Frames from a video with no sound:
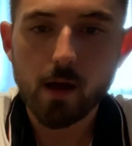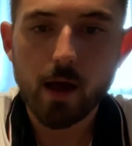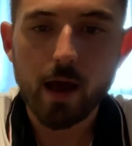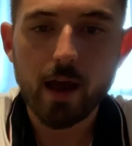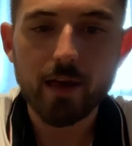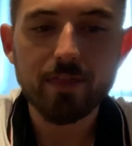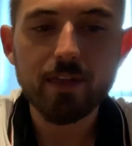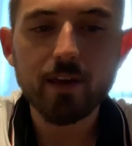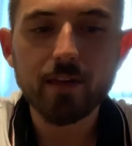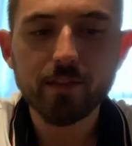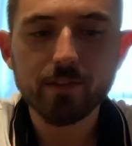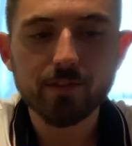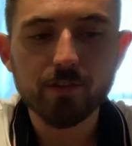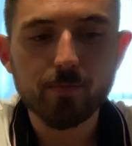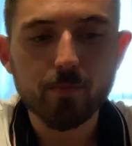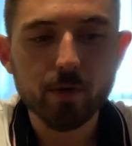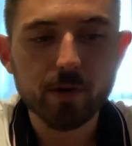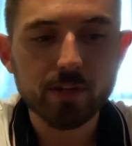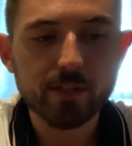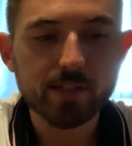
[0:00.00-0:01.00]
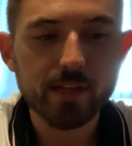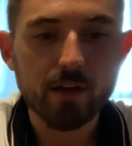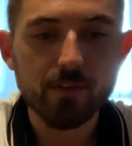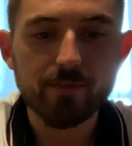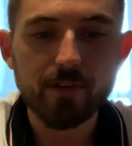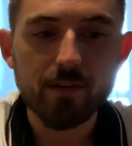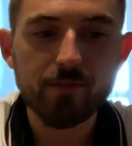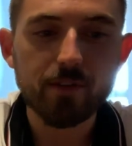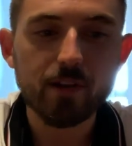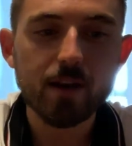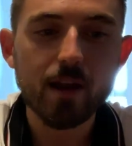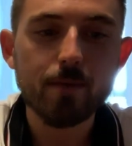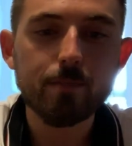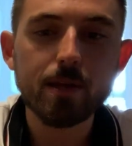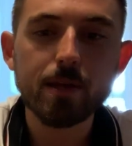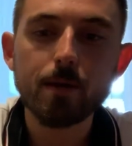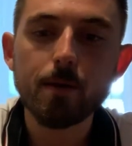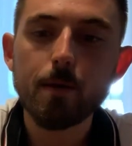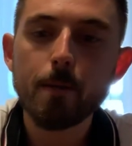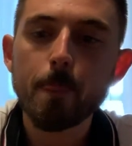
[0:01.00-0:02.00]
I think this is pretty self-evident. I
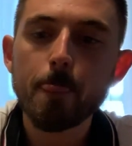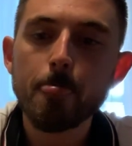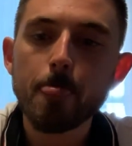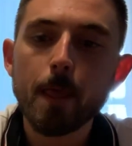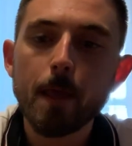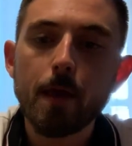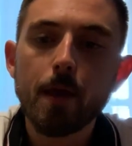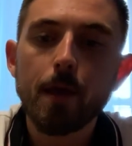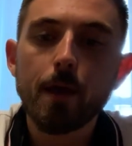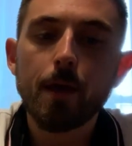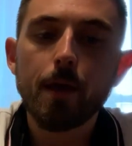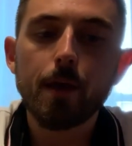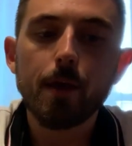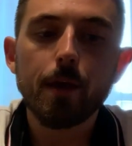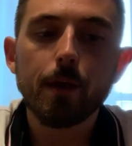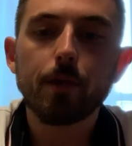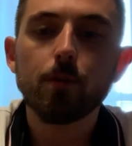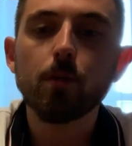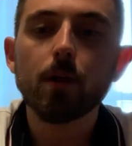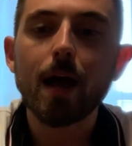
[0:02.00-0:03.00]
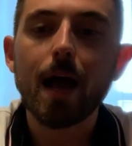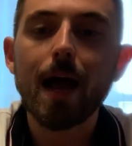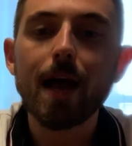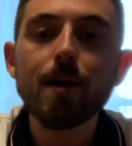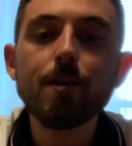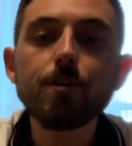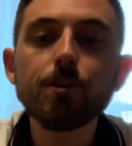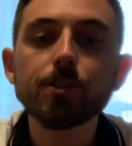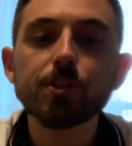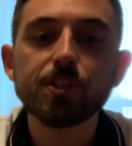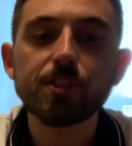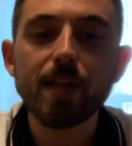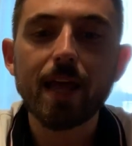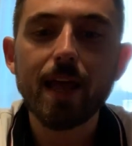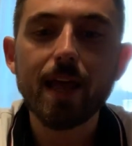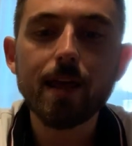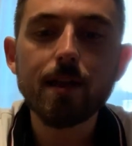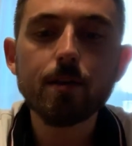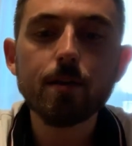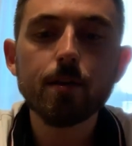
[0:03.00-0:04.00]
mean, Look, I
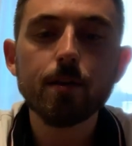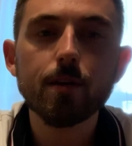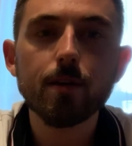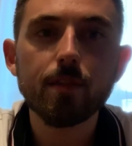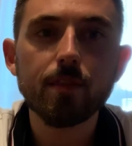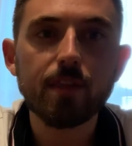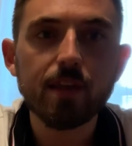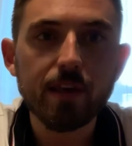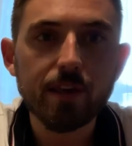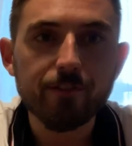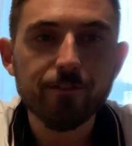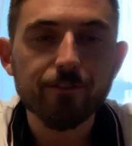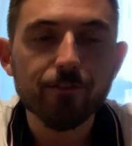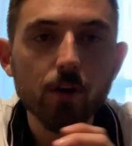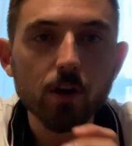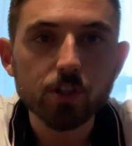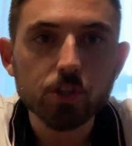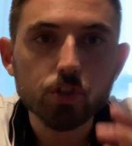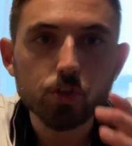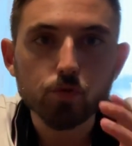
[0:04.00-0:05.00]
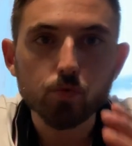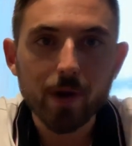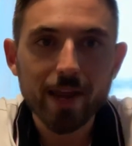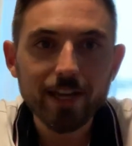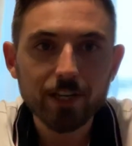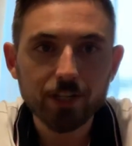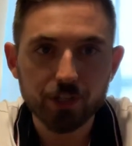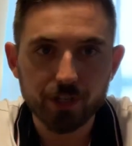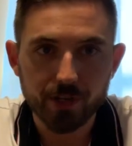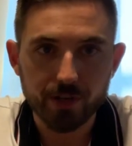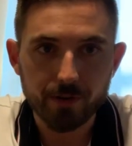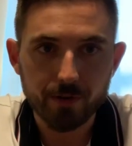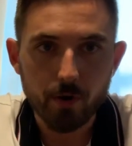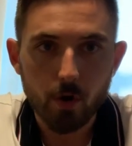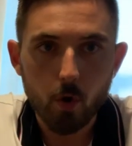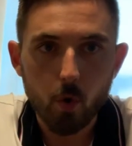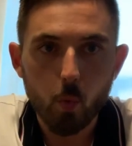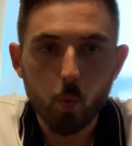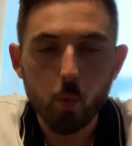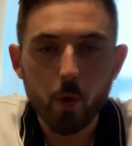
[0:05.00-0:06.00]
understand the frustration
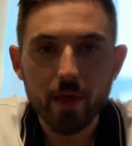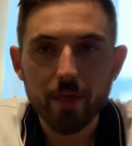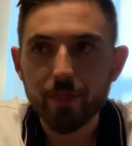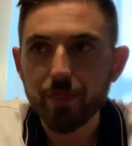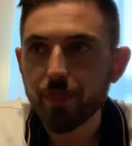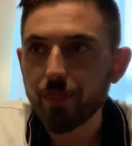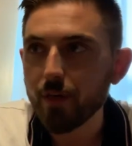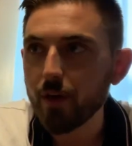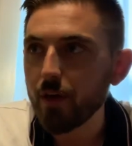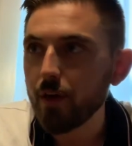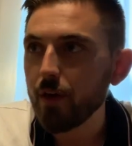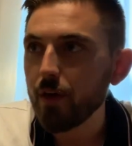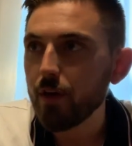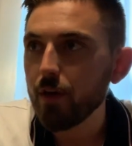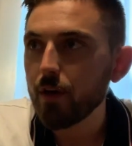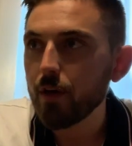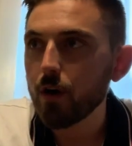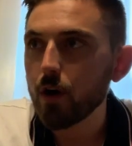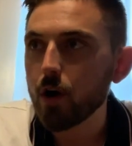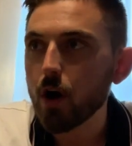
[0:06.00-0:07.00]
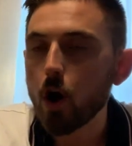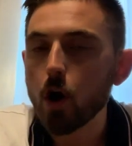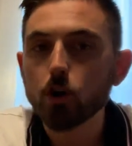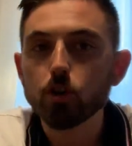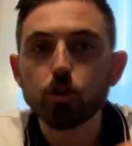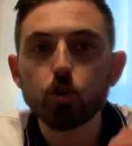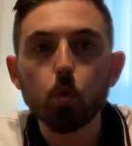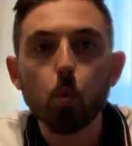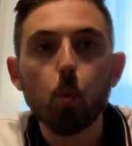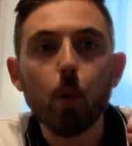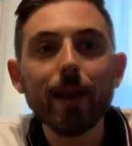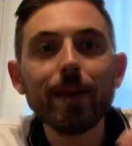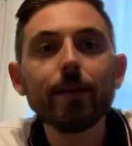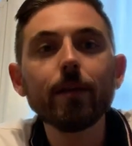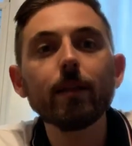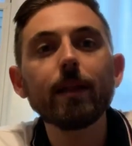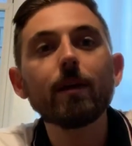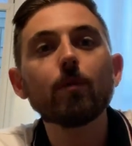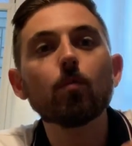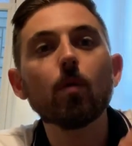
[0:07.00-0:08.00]
with our
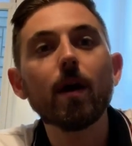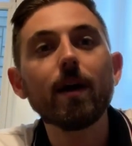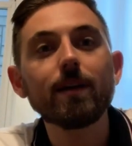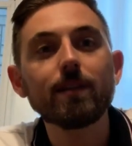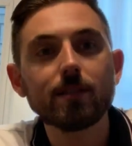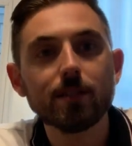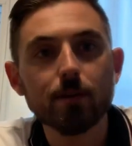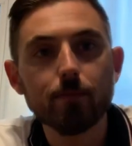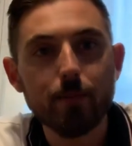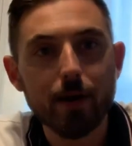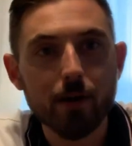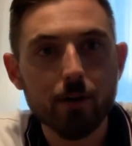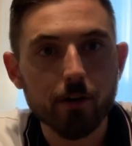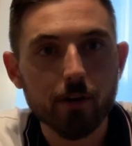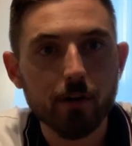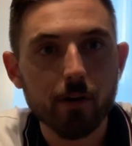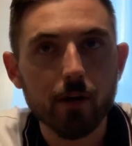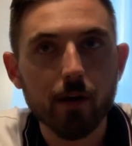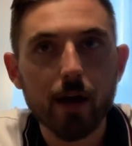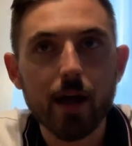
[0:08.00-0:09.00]
dwindling rights in America.